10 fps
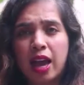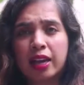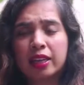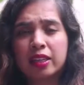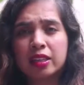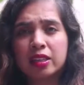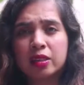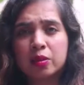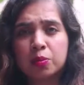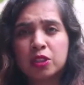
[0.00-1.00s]
I
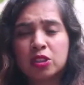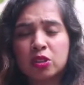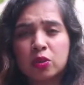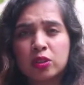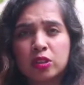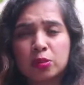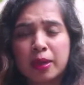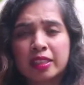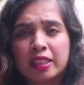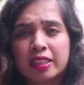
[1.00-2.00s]
pursued
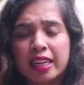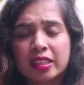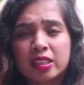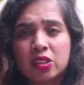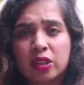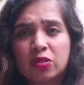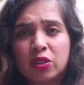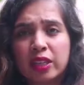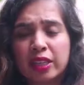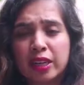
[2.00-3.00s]
cosmetic dentistry
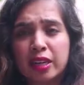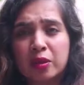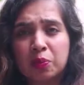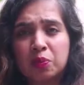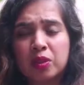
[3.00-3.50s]
for a year